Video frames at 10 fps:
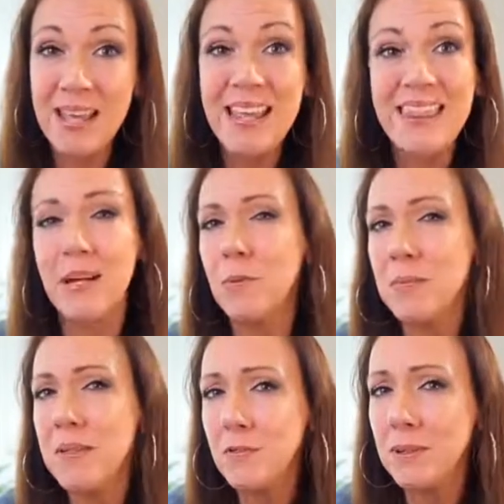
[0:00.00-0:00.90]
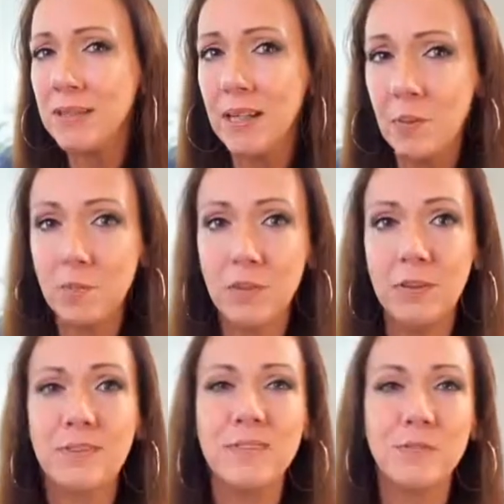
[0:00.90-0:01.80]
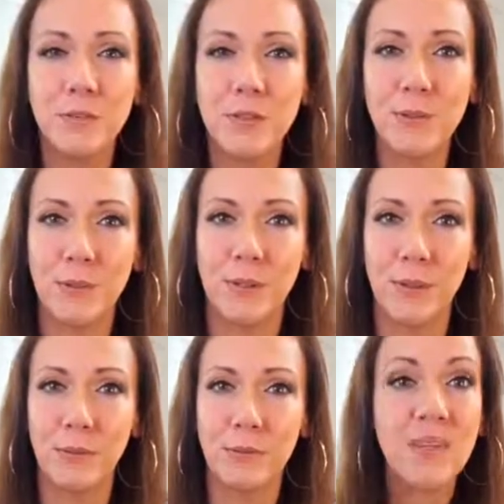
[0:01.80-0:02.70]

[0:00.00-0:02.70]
that would be really helpful for you to know.